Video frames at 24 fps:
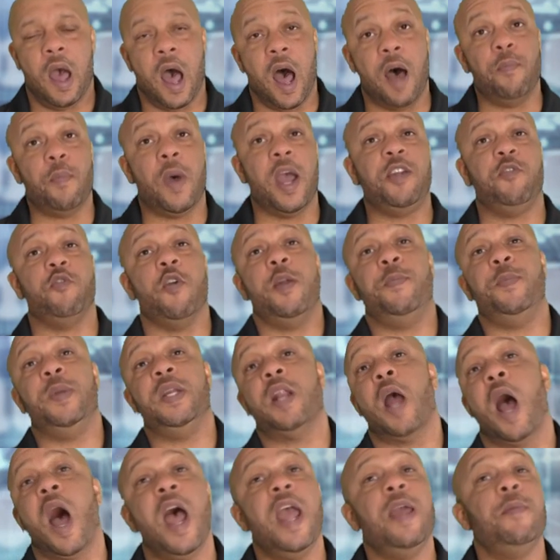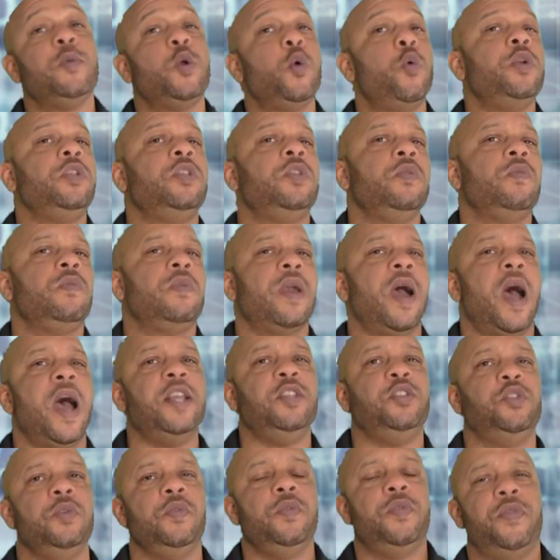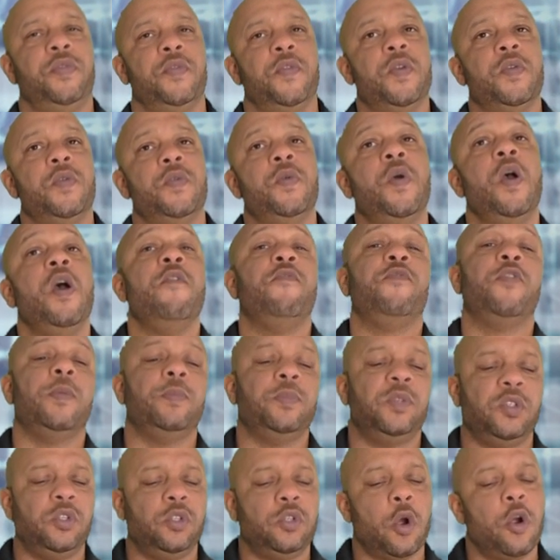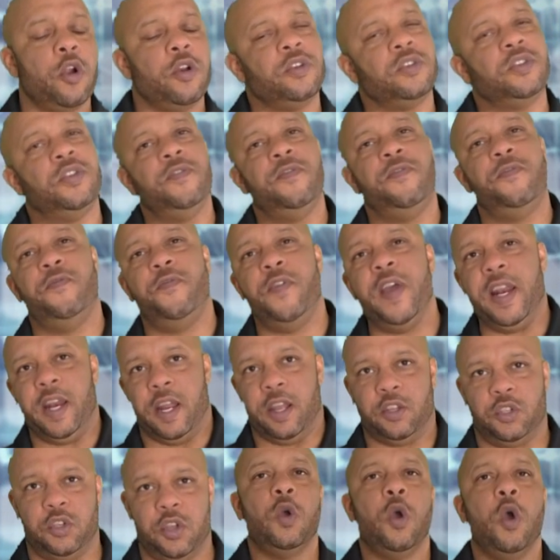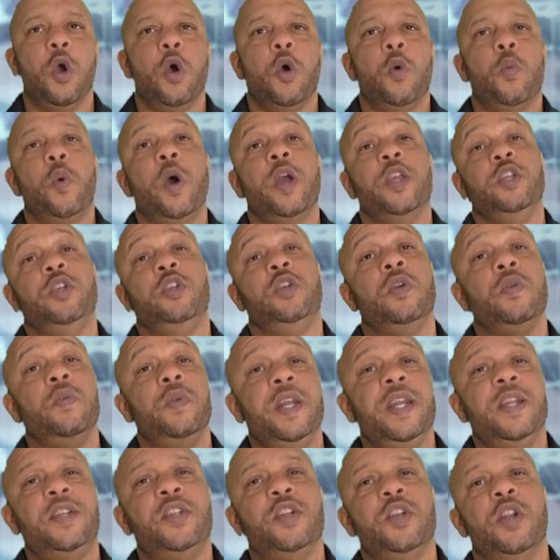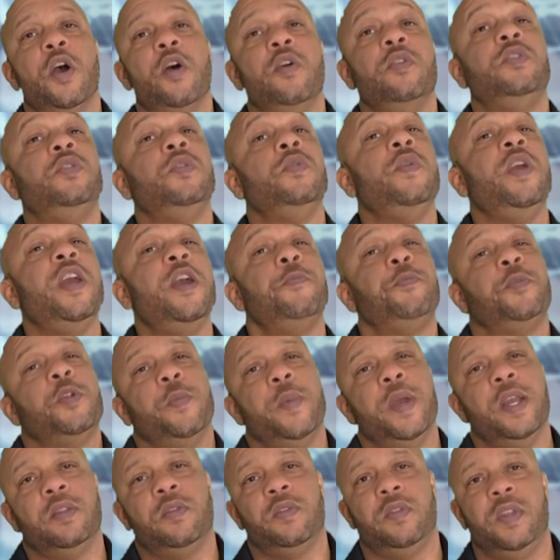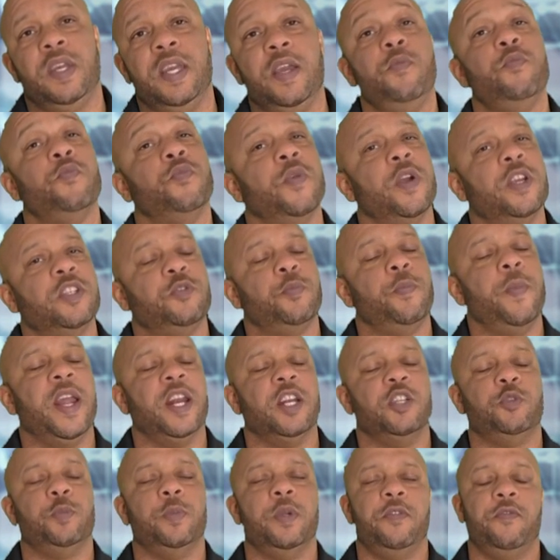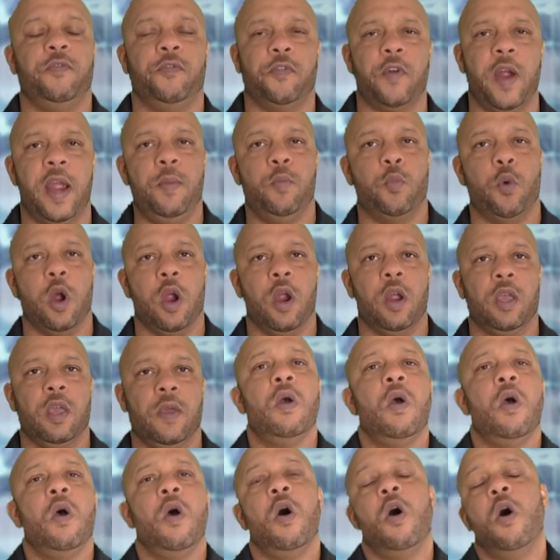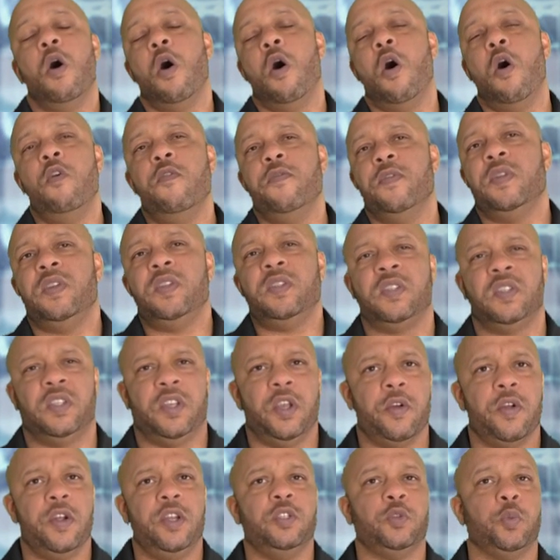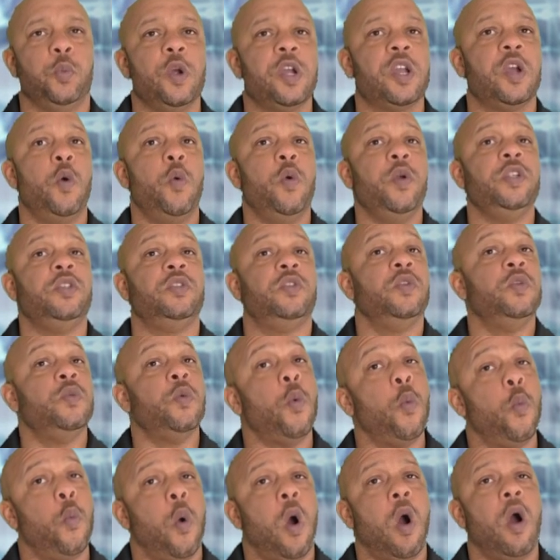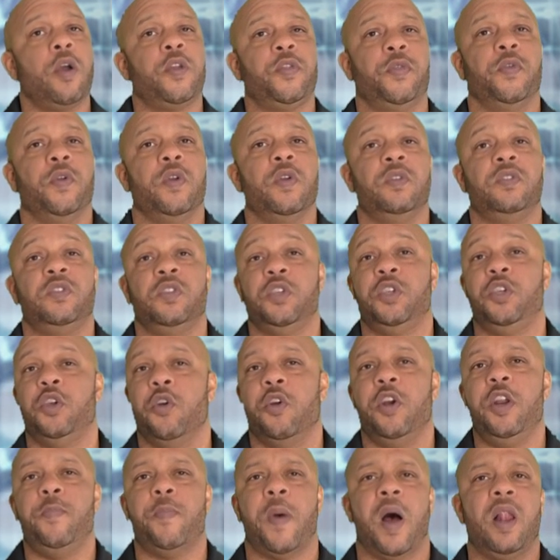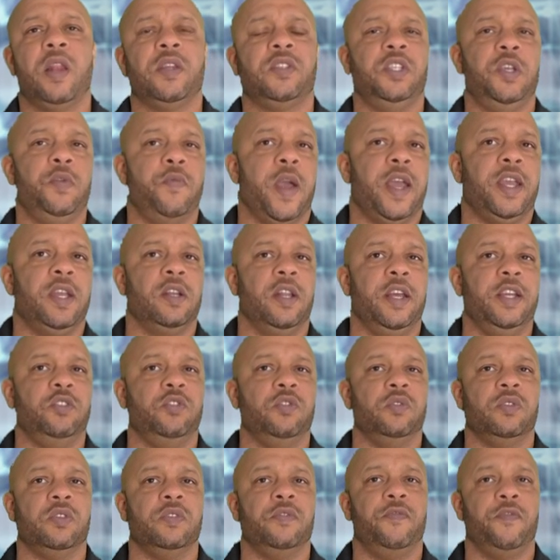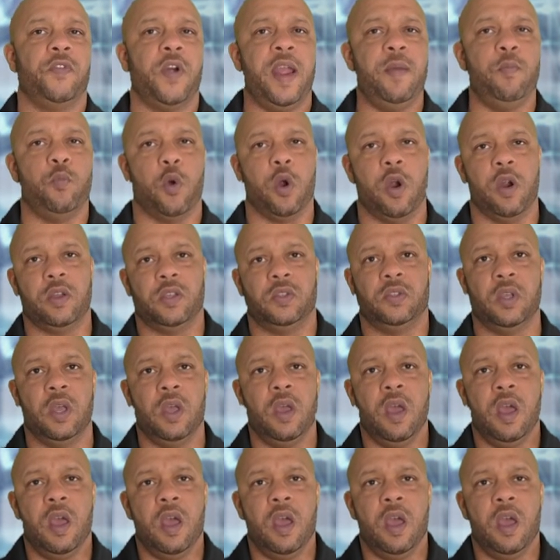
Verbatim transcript: I'm Mike Redman. I'm going to guide you through from start to finish what you need to know to implement the Risk Management Framework. Over this series, we're going to walk through security policy regulations and frameworks,